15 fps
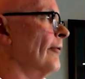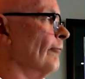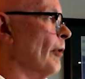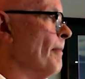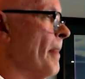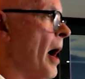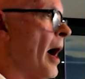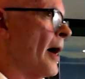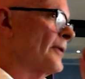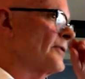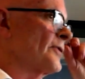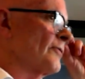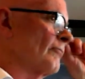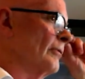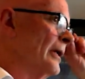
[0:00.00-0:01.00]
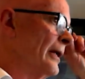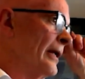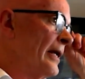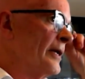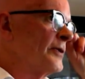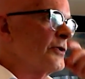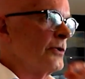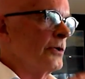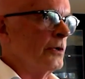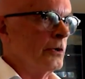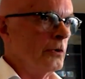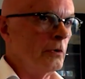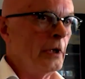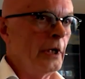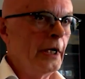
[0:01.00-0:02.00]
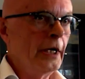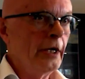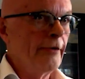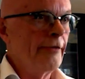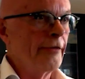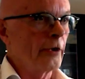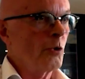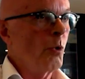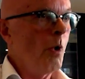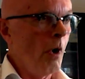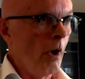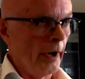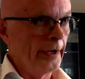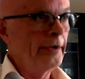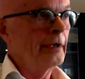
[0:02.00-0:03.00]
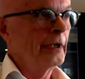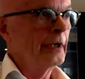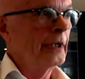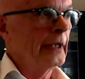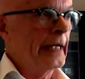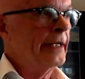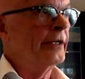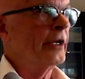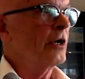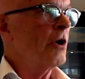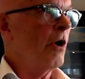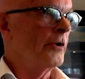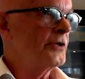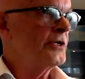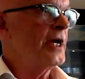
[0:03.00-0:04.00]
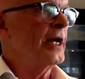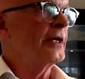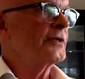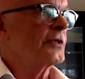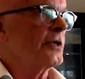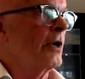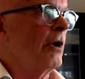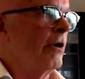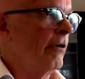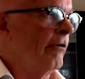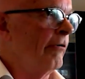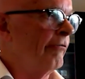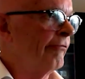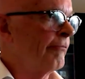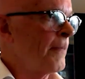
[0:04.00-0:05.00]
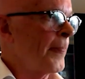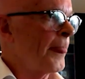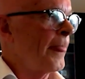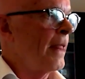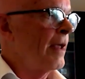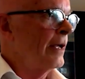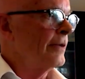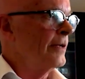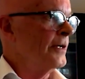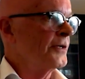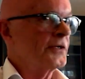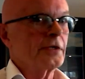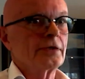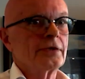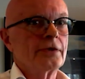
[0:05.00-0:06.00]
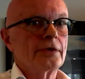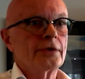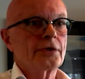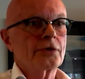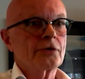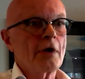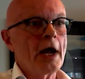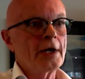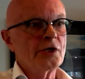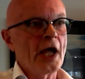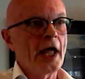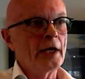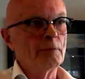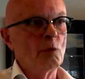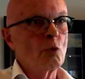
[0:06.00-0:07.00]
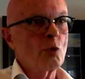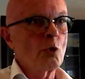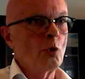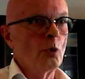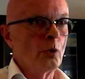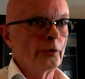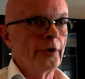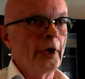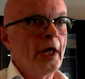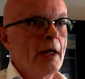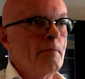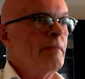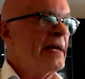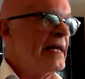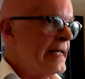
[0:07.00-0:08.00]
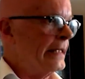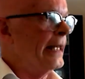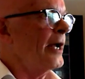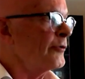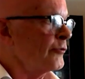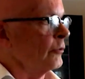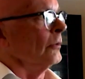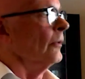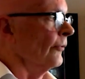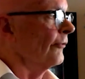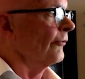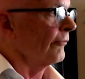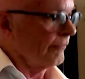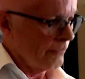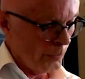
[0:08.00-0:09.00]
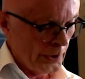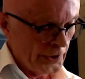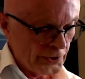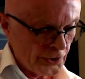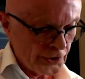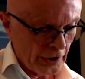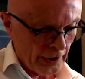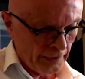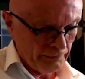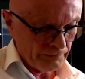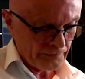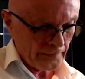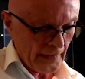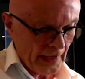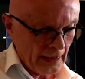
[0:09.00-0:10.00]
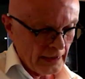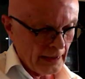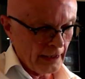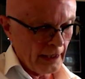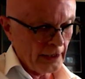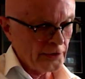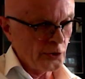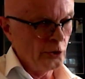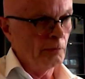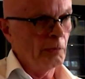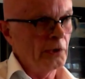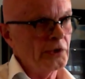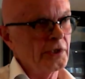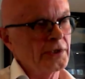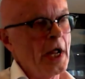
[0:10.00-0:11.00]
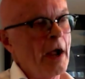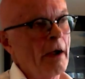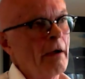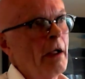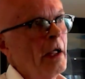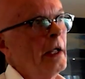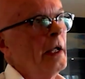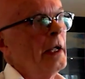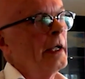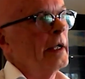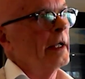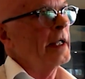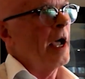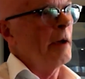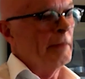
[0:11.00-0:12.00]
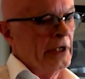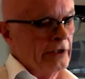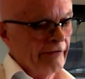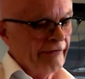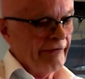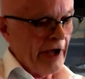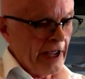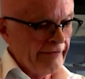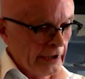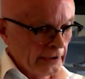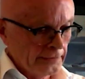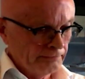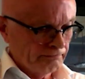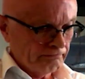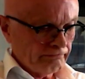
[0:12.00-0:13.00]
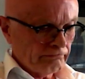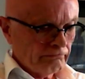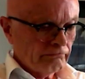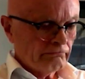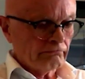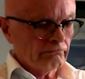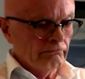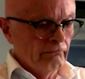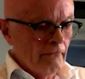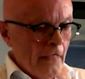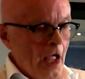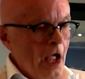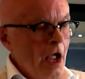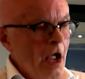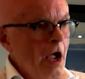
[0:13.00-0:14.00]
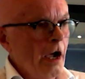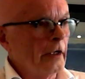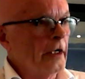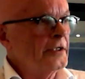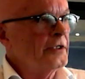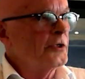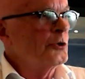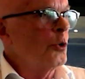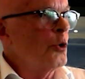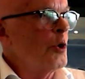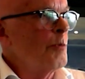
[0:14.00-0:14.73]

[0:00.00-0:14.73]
remarks really to the Quad in the context of this strange animal called mini-laterals, which a term which has now come into favour. I'd like to talk